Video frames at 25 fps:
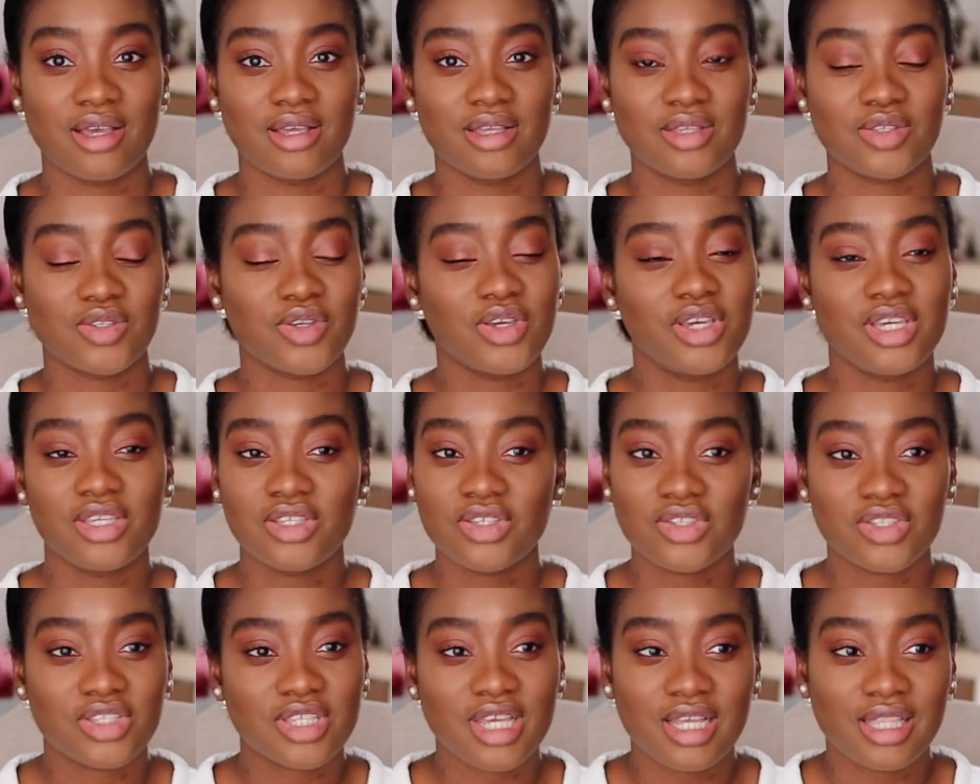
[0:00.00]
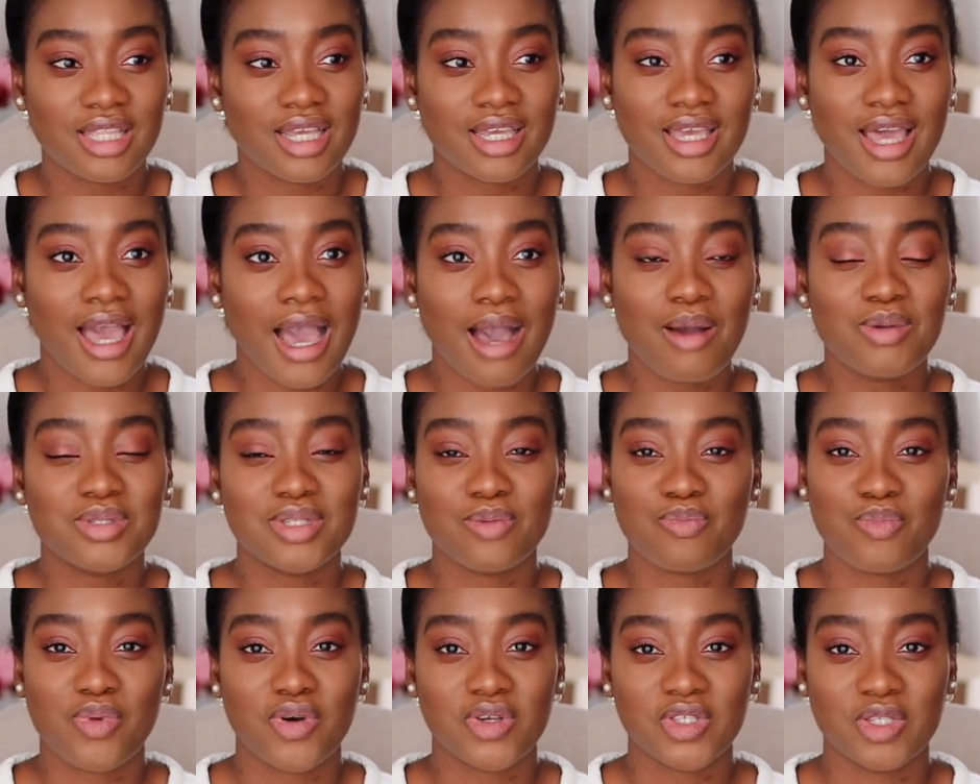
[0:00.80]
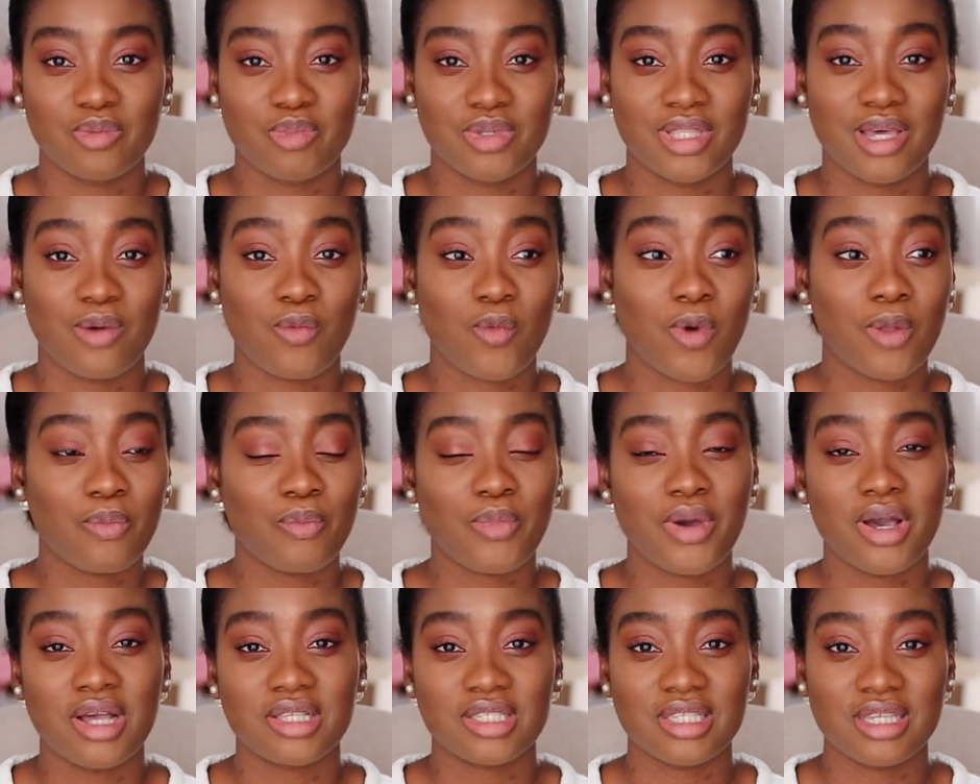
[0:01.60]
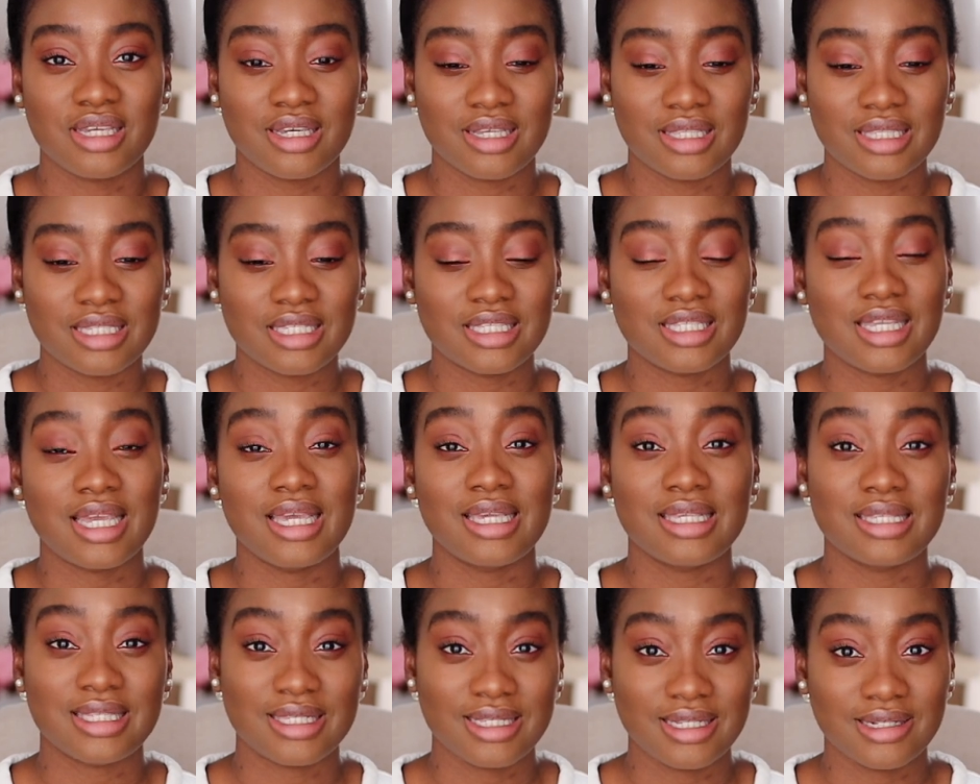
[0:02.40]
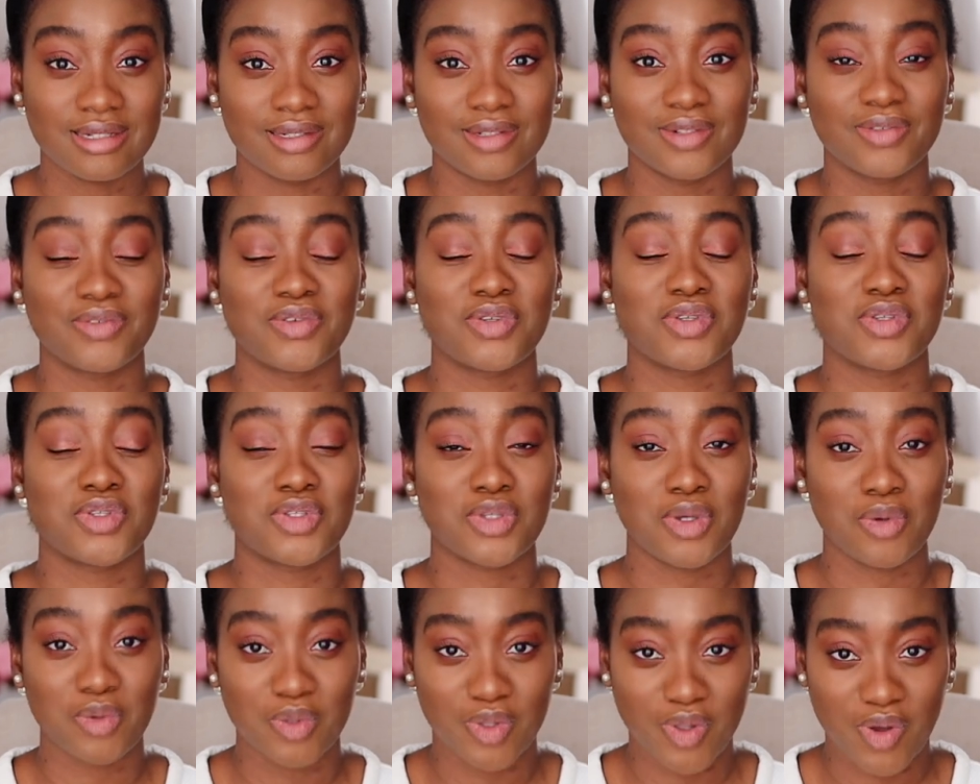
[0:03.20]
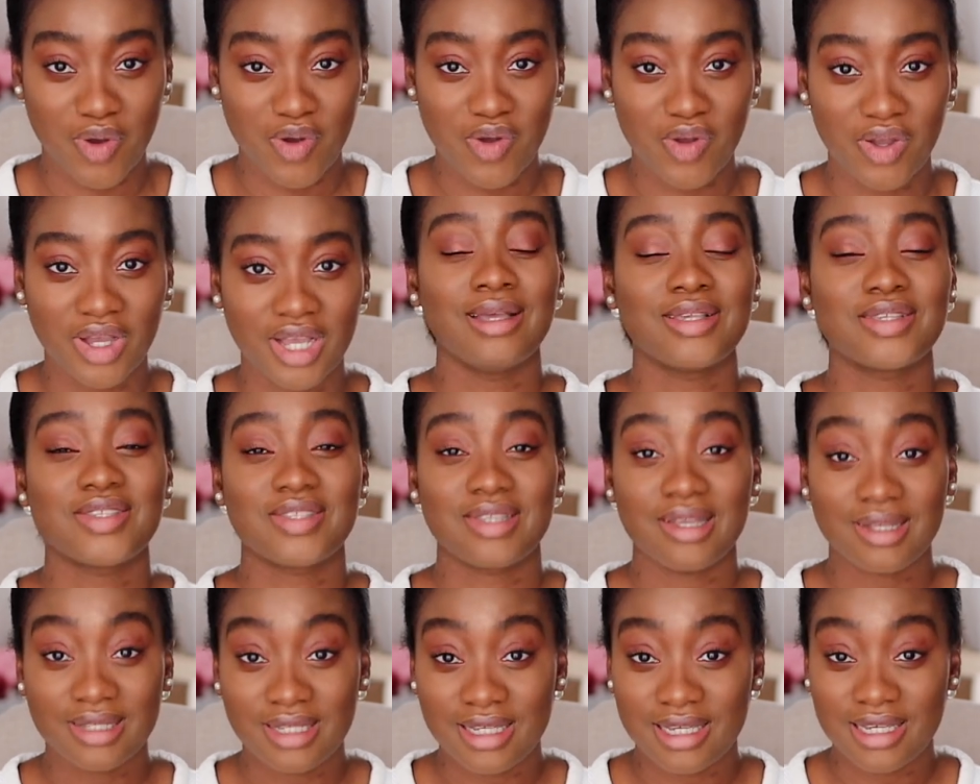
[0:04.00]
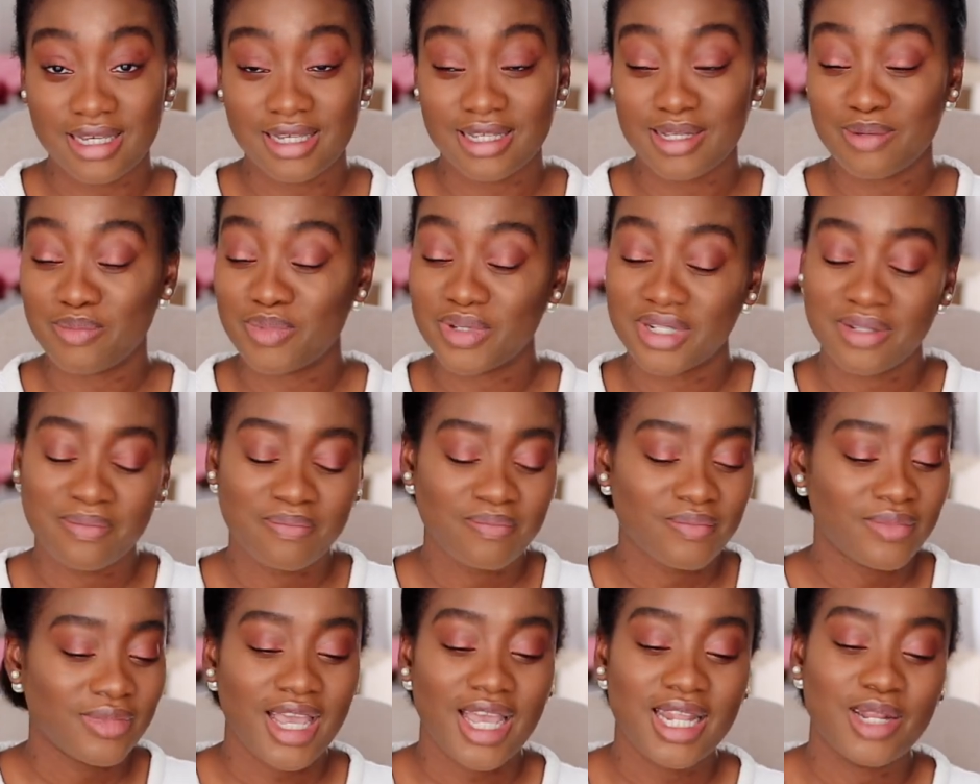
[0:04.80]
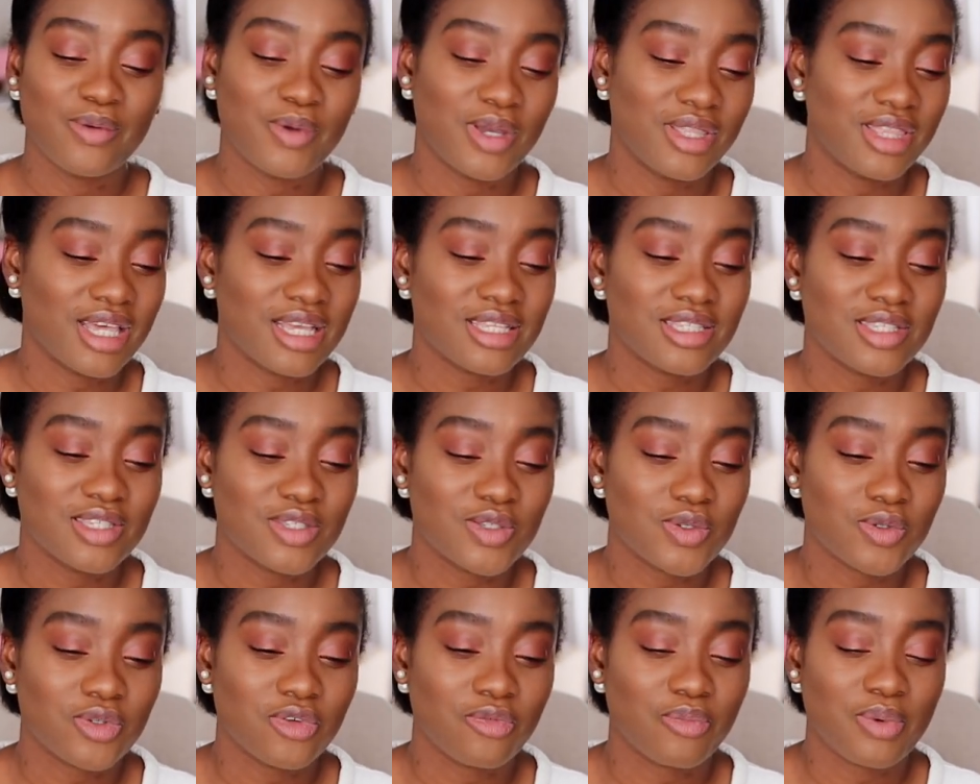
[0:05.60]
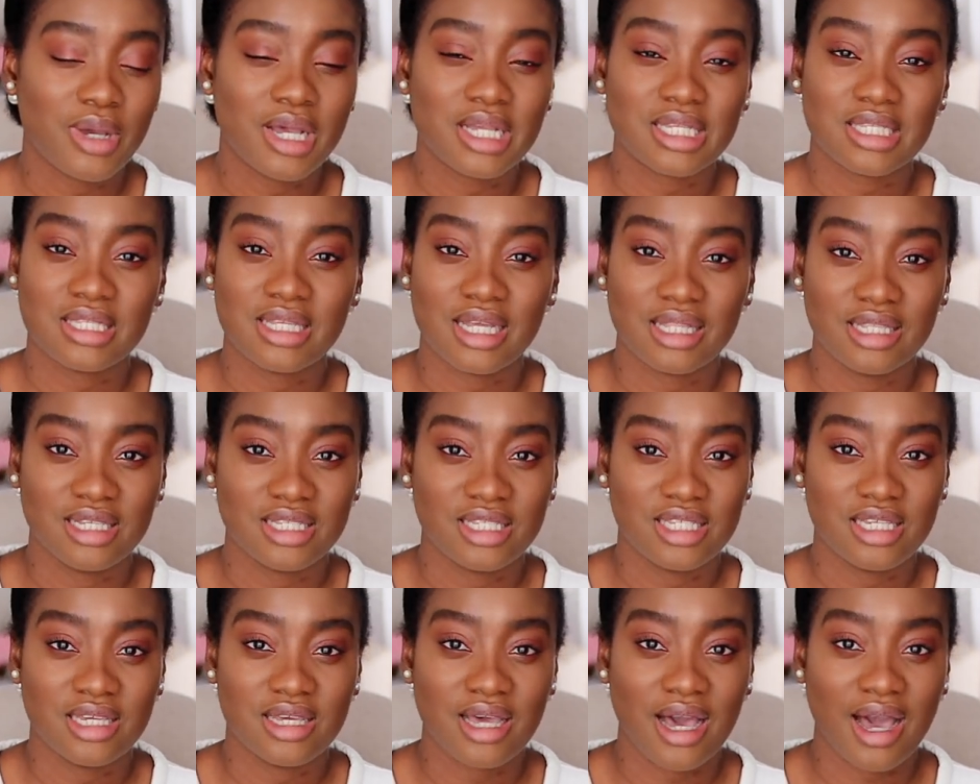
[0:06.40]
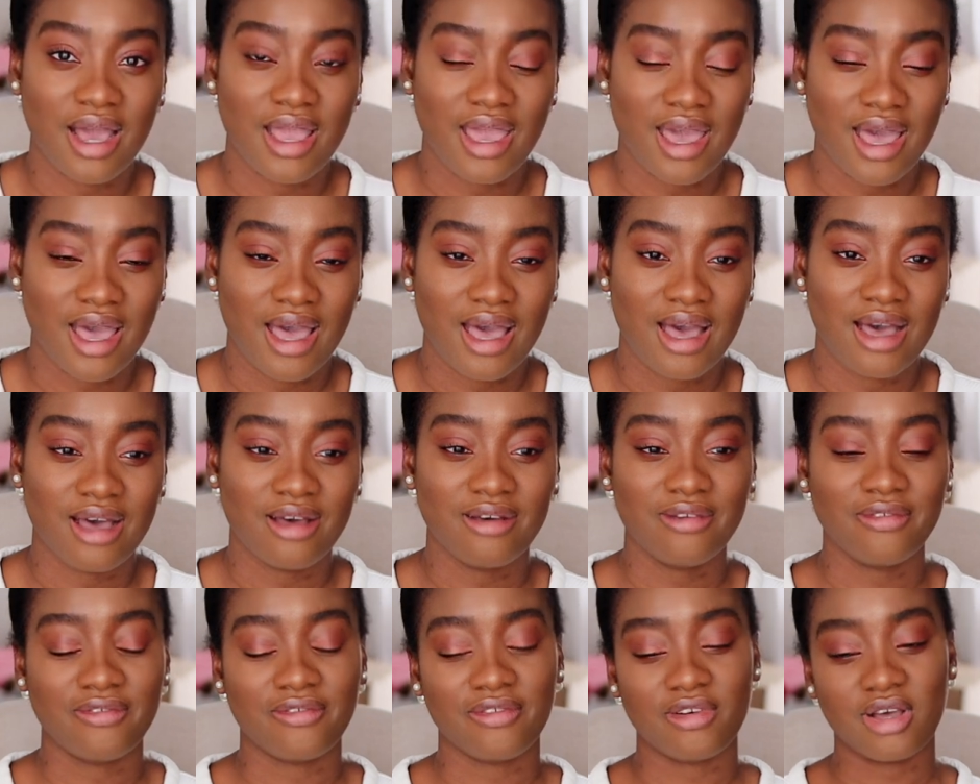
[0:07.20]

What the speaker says: So he just said, like, how is it possible that one person can stay still for so long studying? But anyway, that's the sort of personality I have.